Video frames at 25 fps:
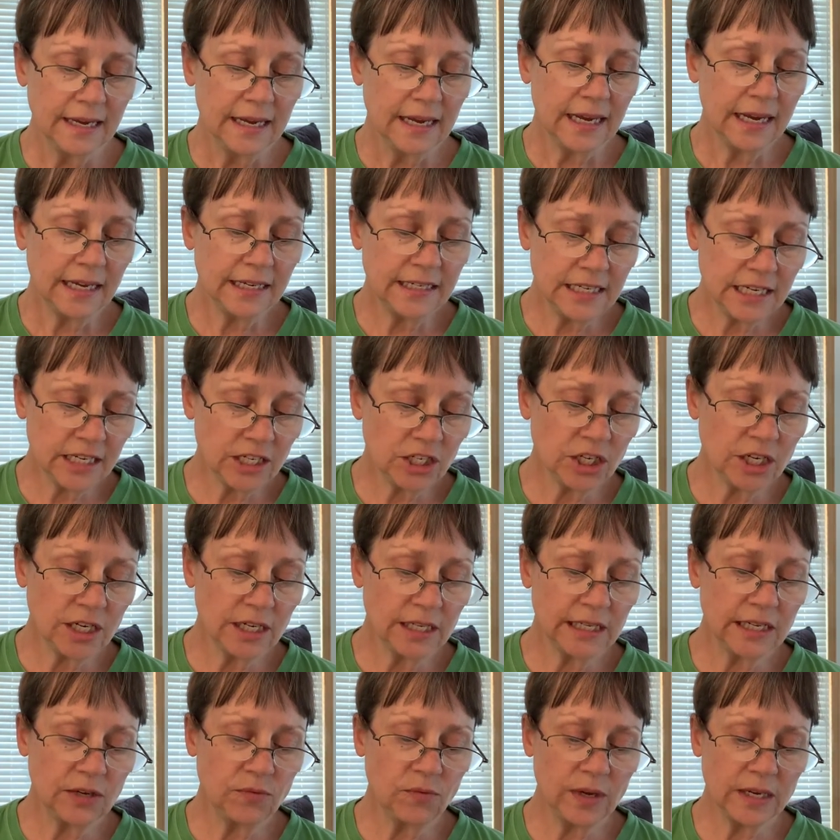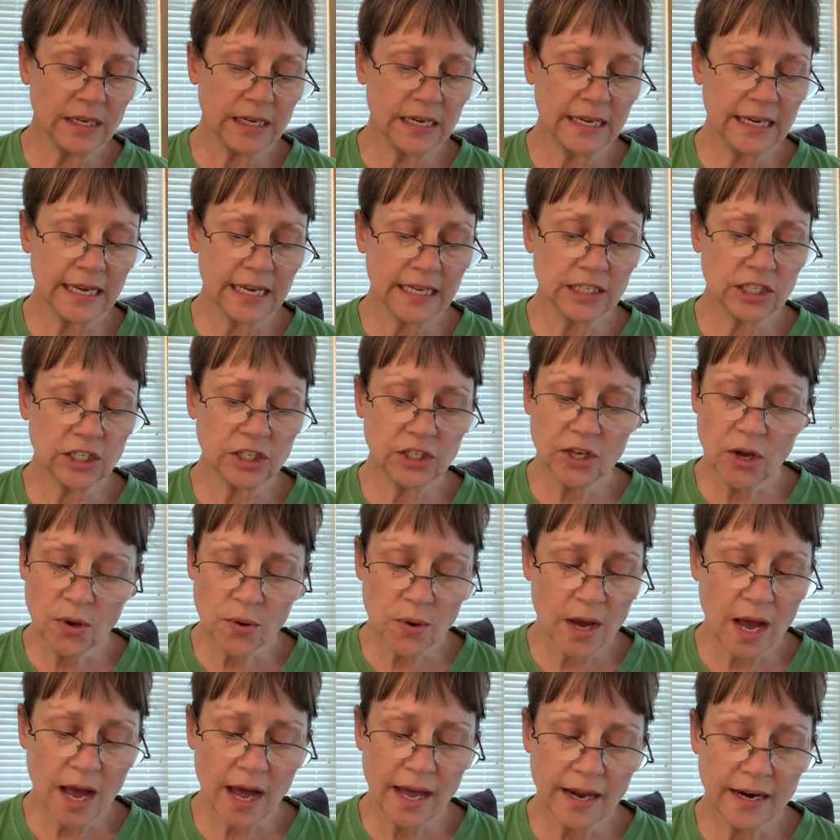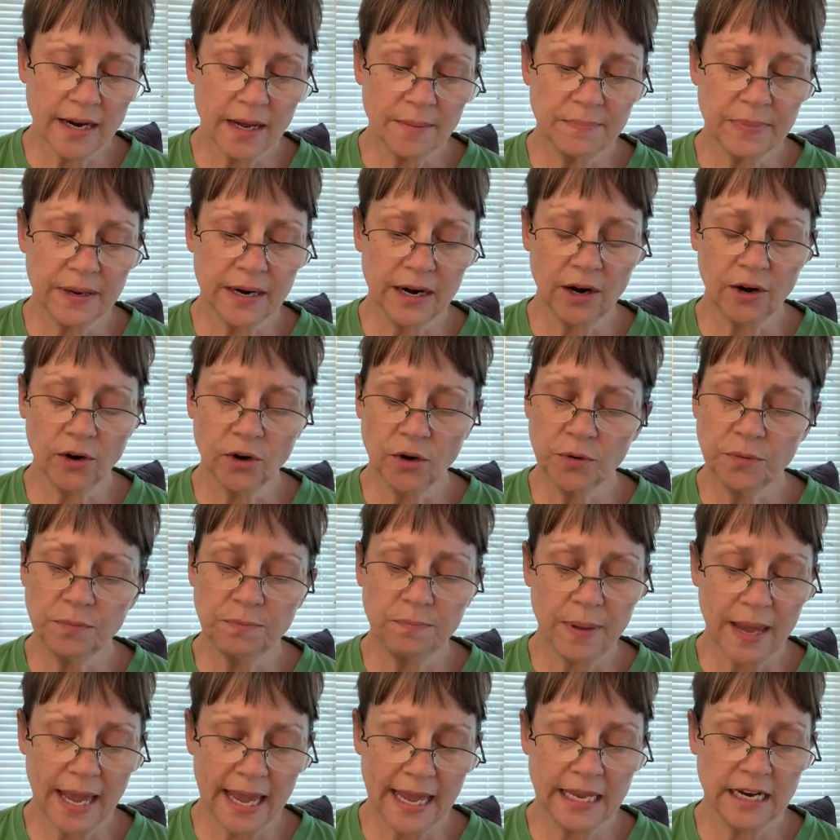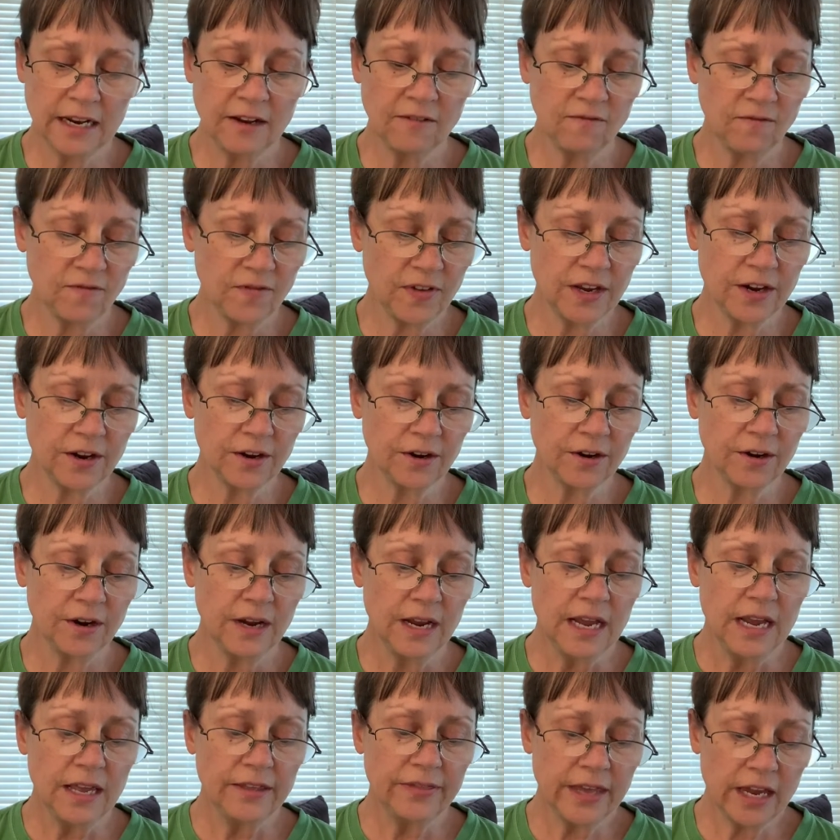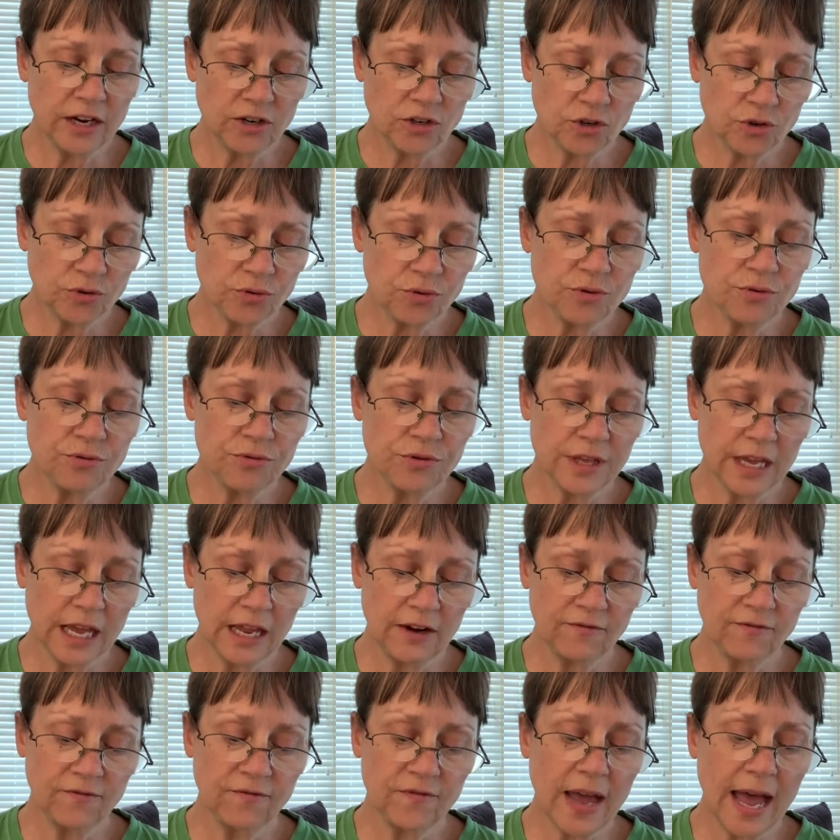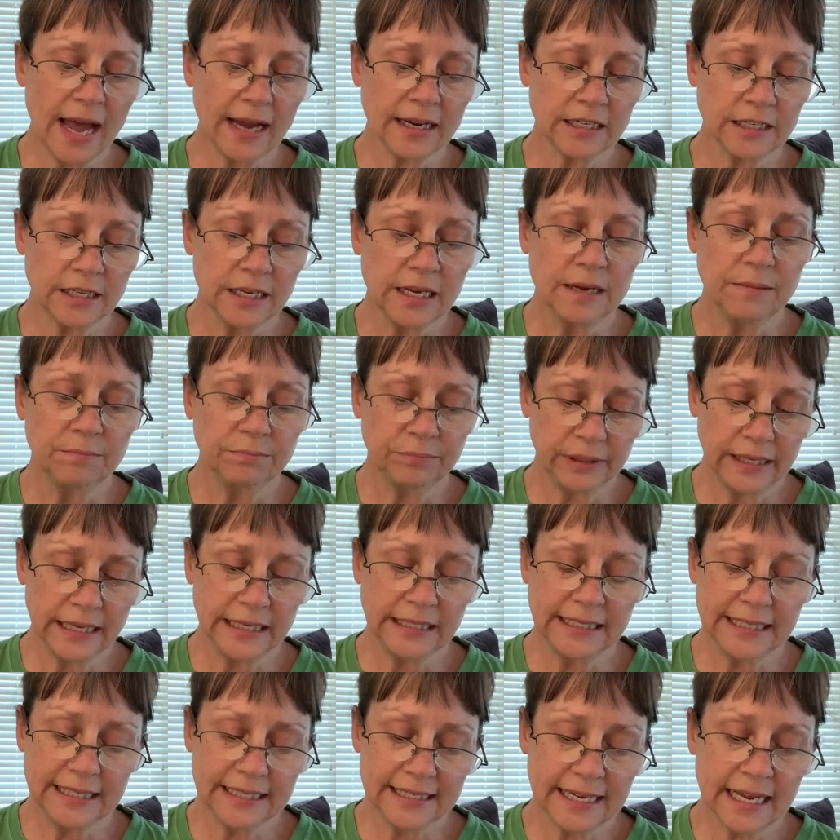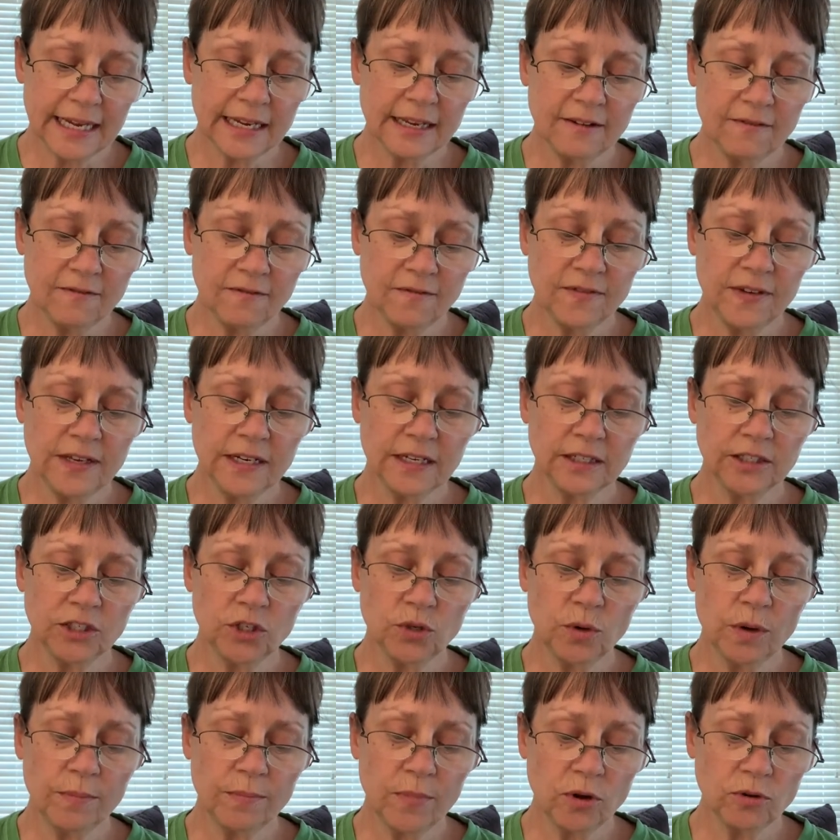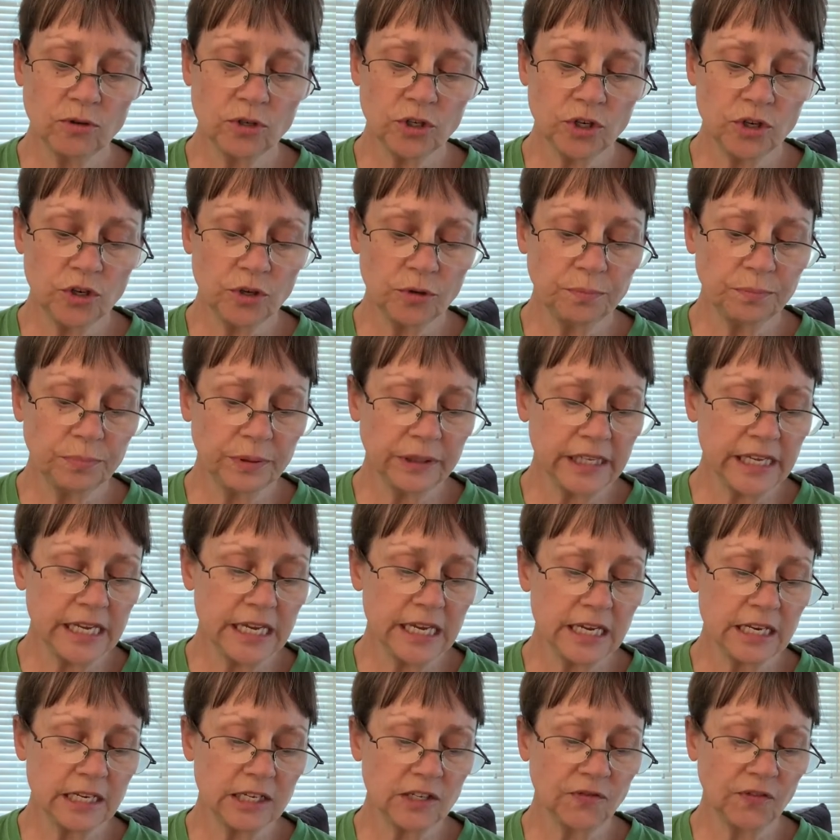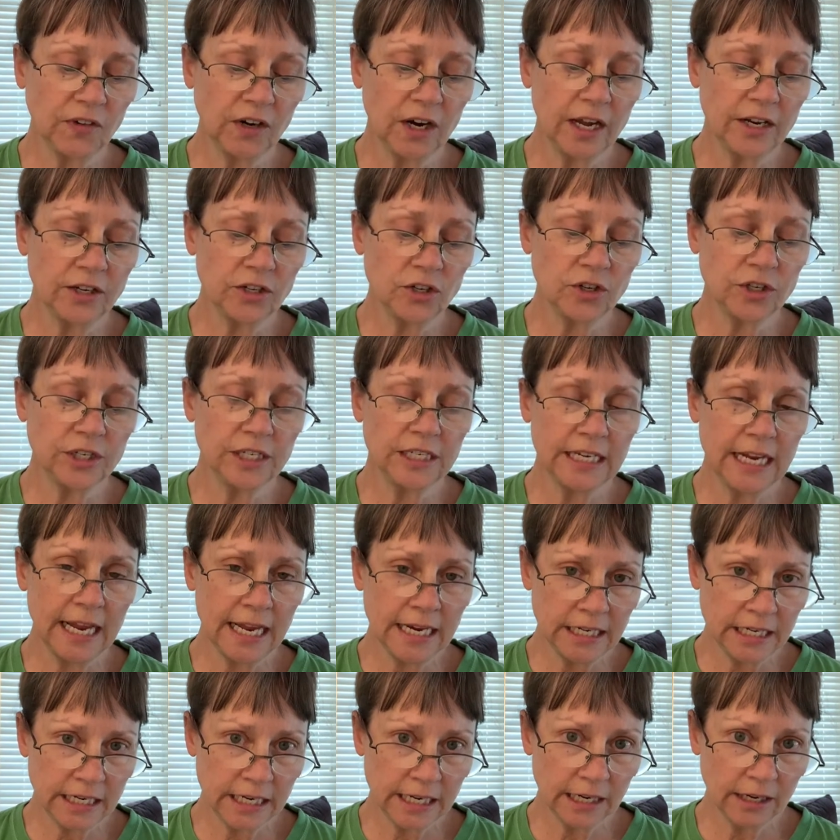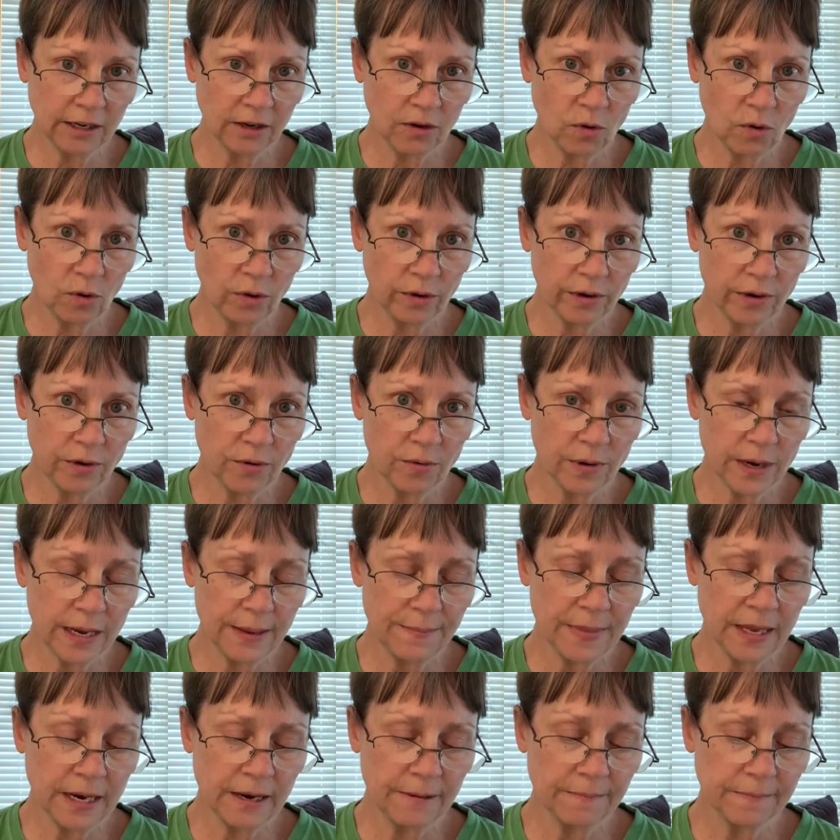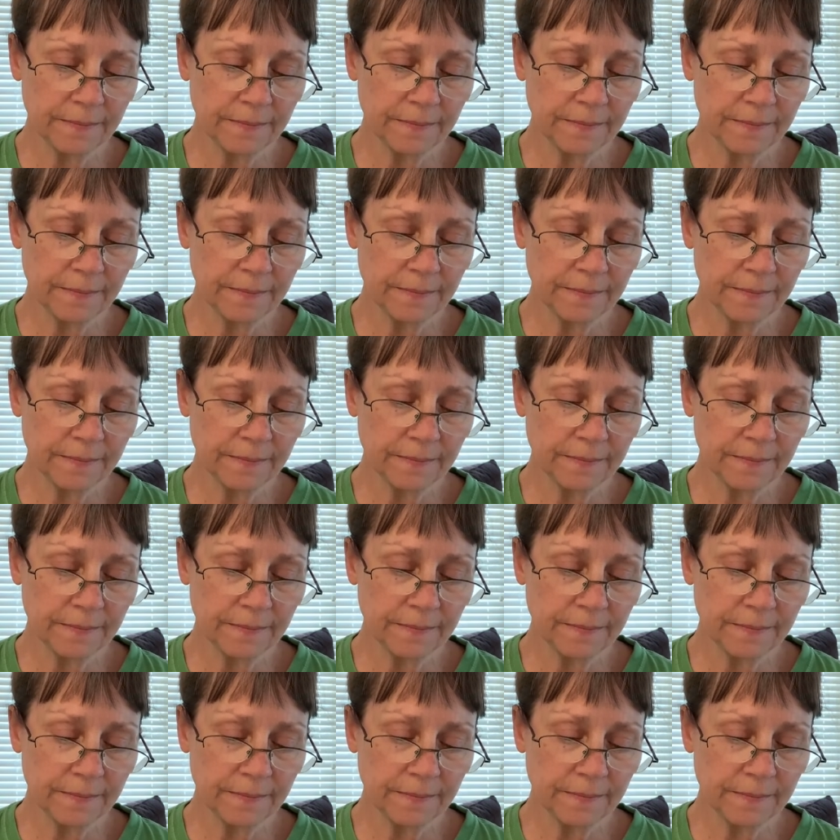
Additionally, we can get so caught up in our own pain and fear that truth and fact plays second fiddle to emotional pleas for understanding or agreement.